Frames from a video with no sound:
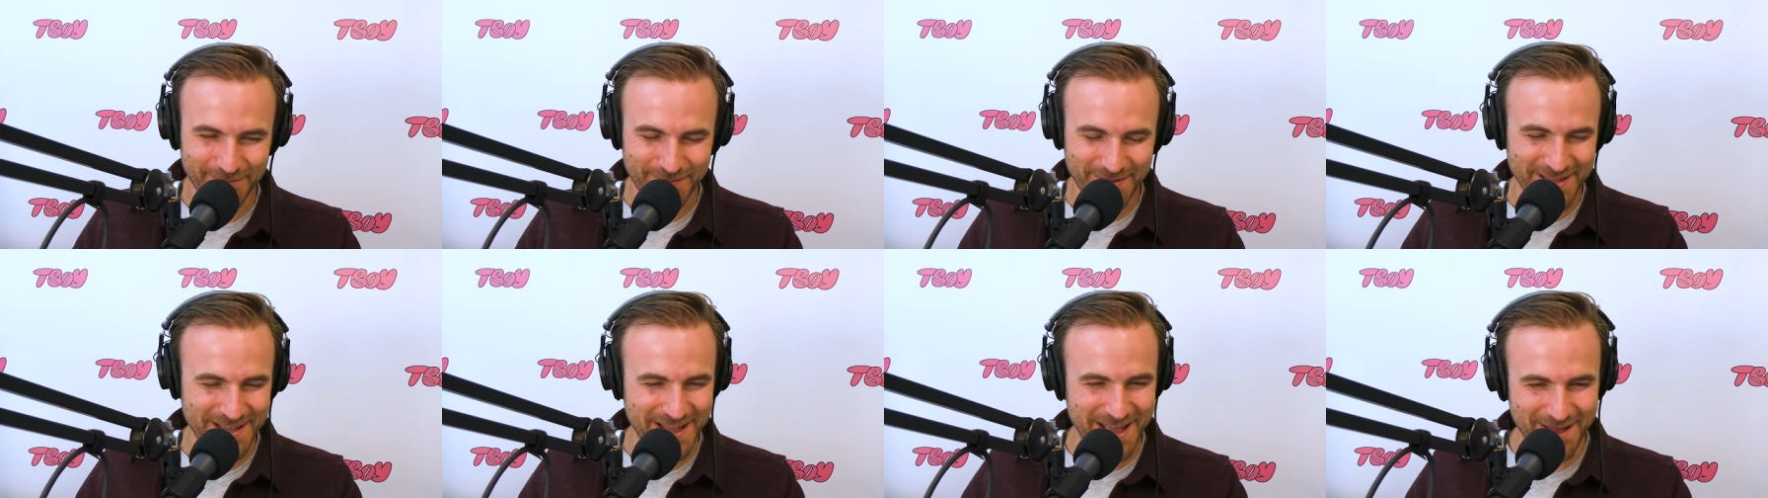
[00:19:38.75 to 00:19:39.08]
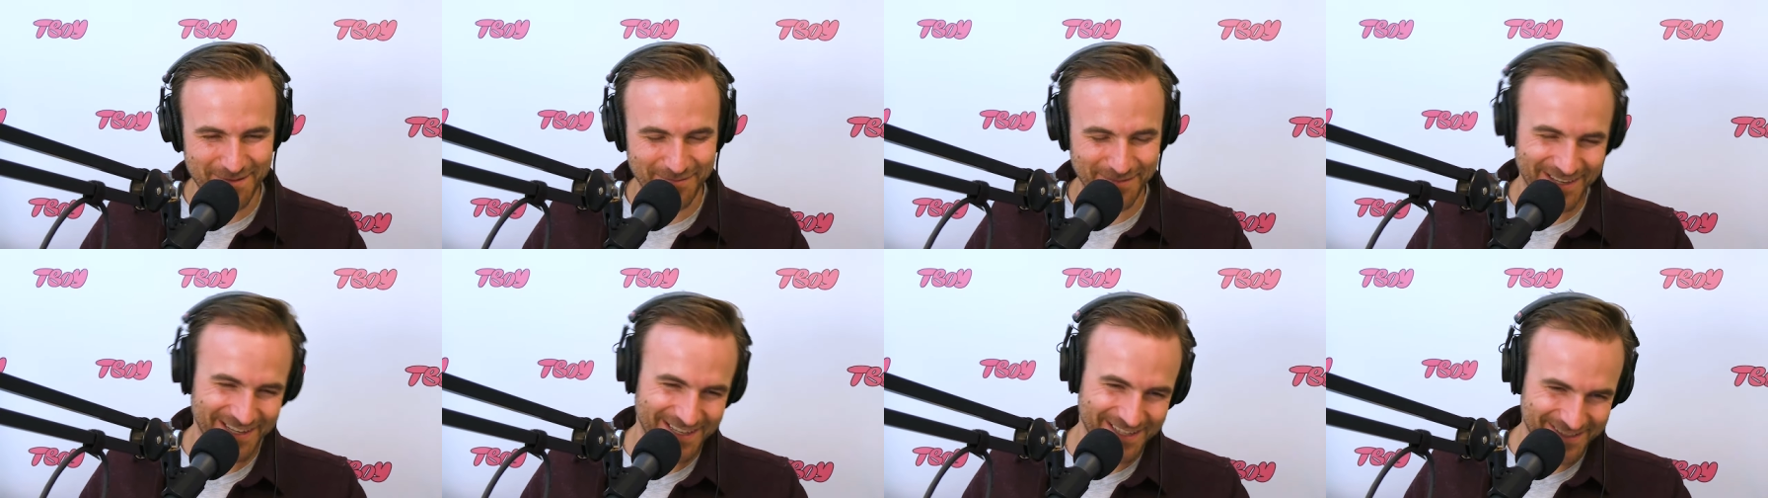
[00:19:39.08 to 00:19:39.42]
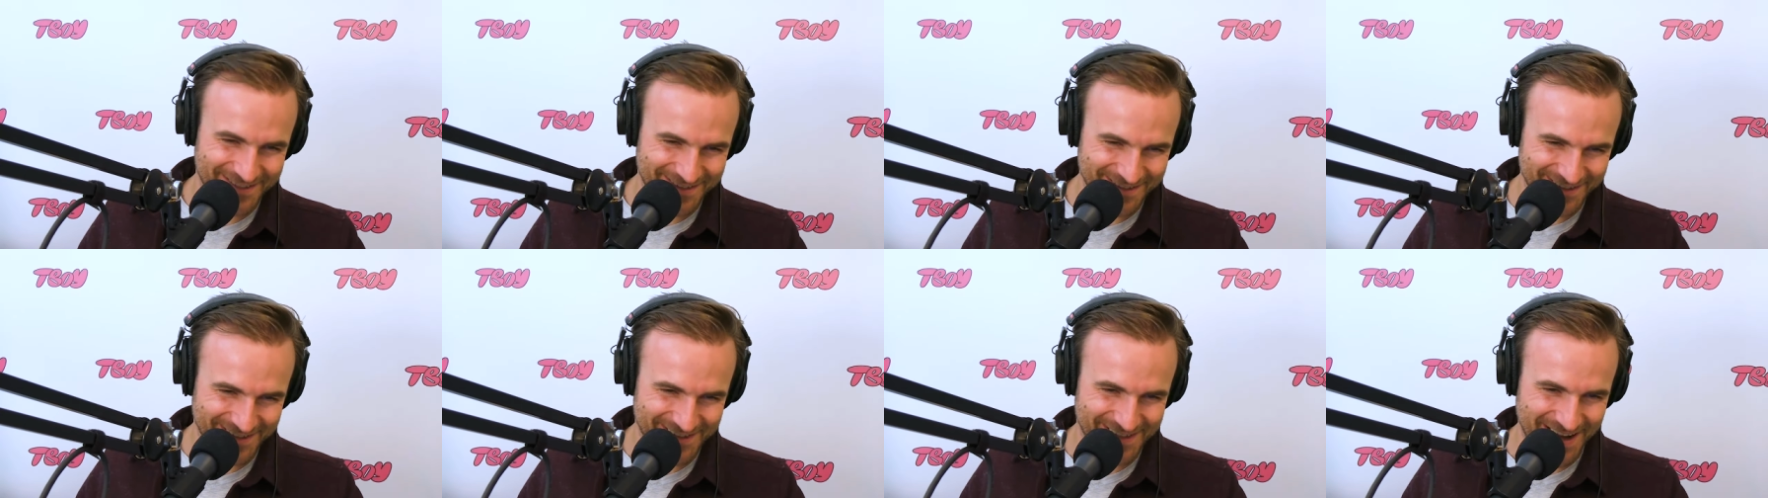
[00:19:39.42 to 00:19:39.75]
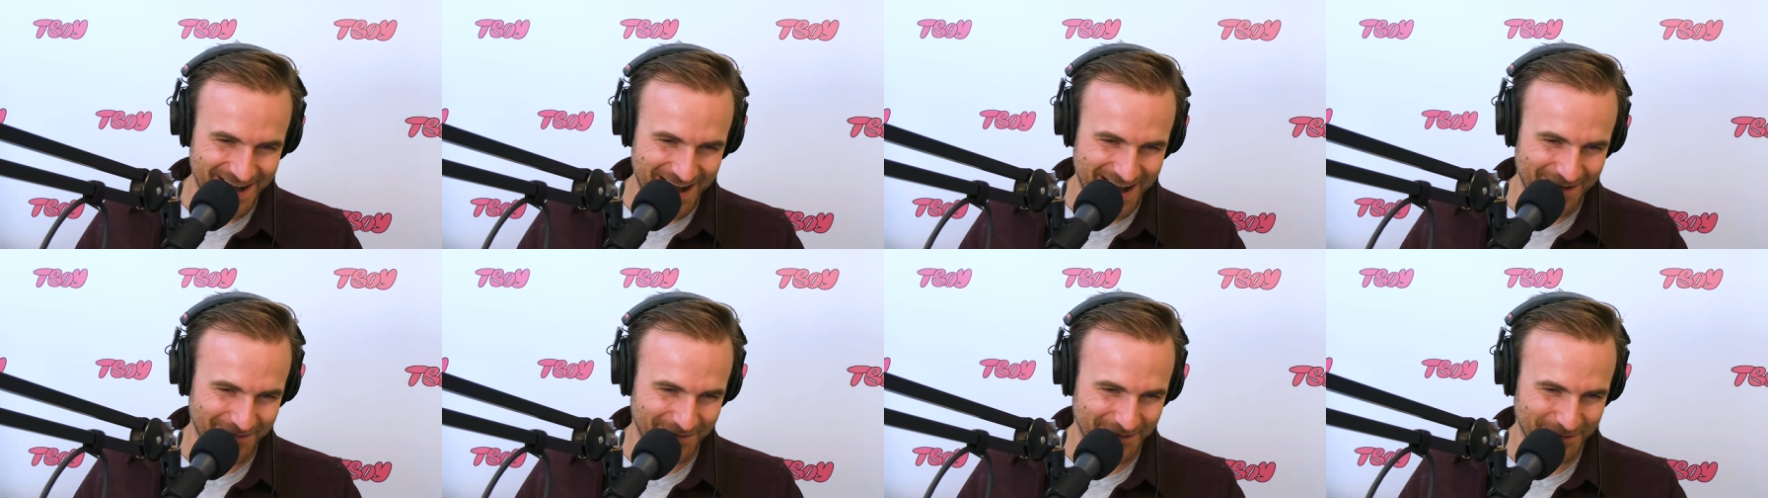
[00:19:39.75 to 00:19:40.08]
p.m. Eastern
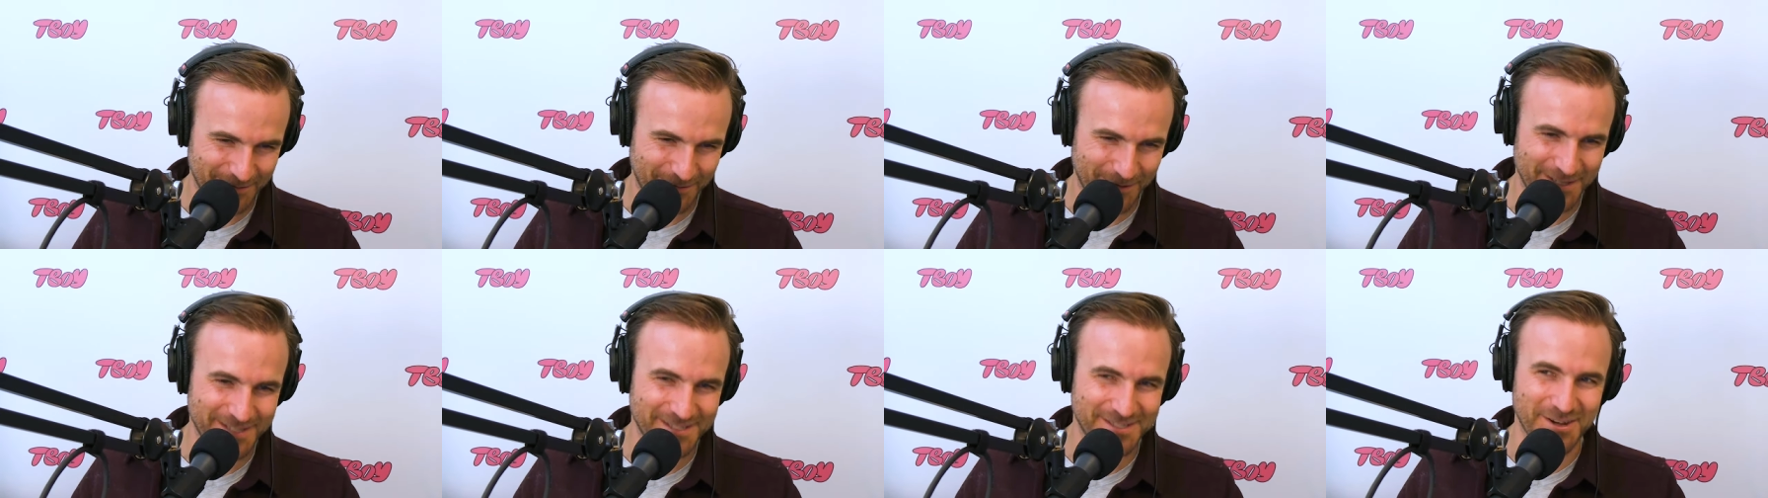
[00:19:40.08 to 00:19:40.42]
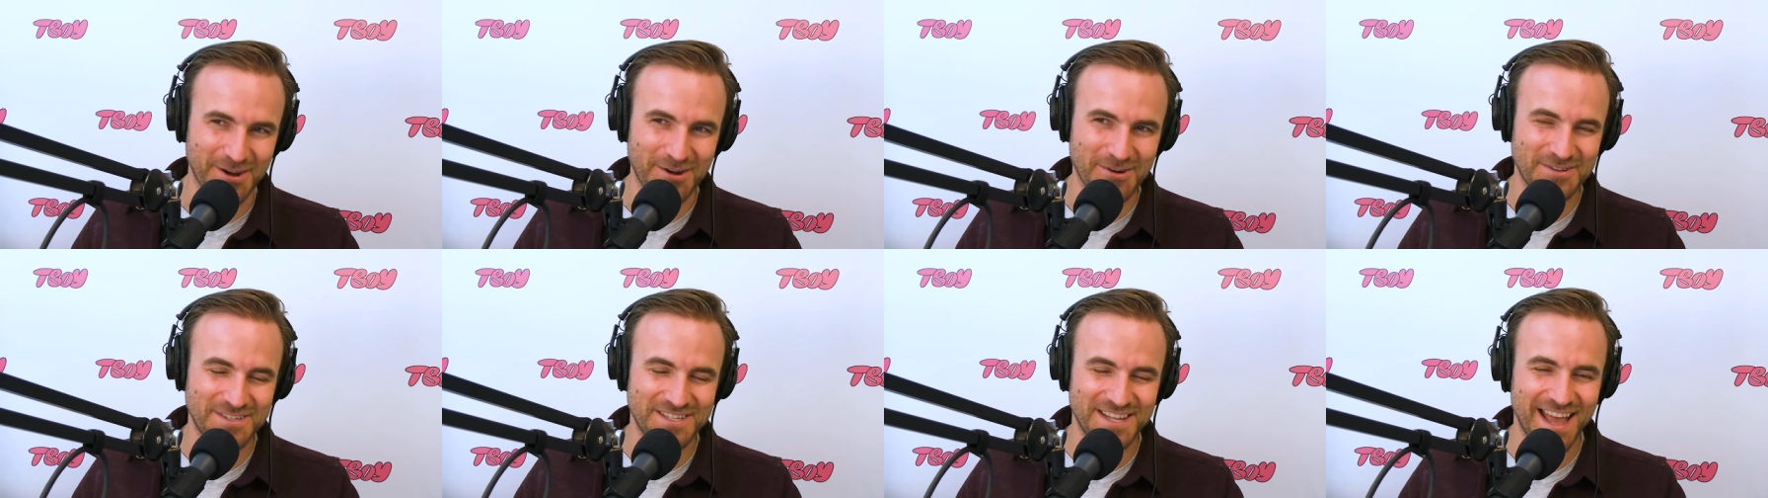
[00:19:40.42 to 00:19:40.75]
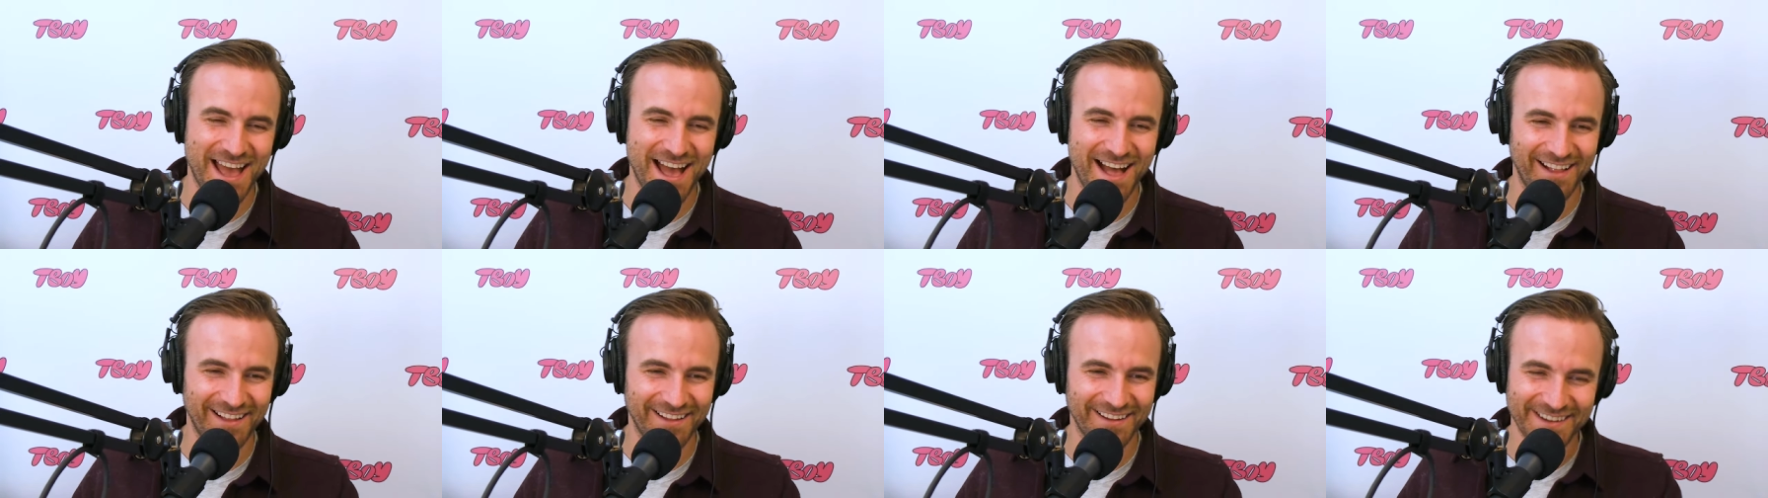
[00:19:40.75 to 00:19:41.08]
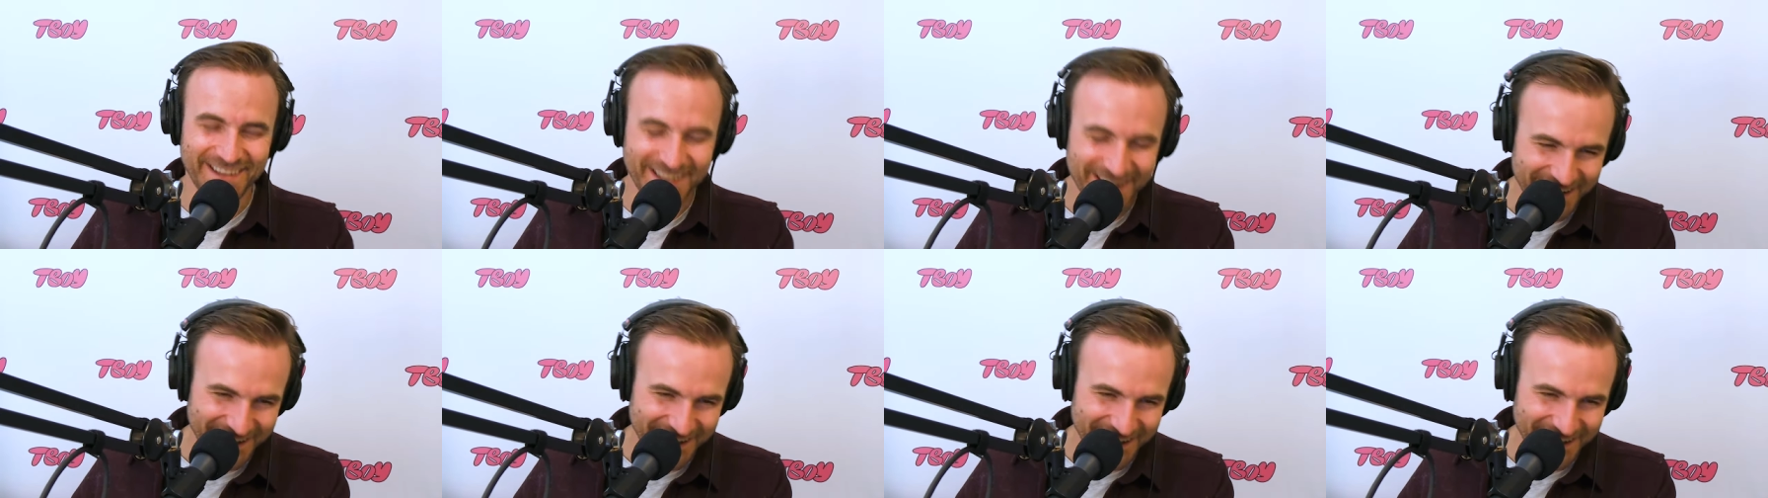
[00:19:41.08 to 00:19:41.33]
time is when totality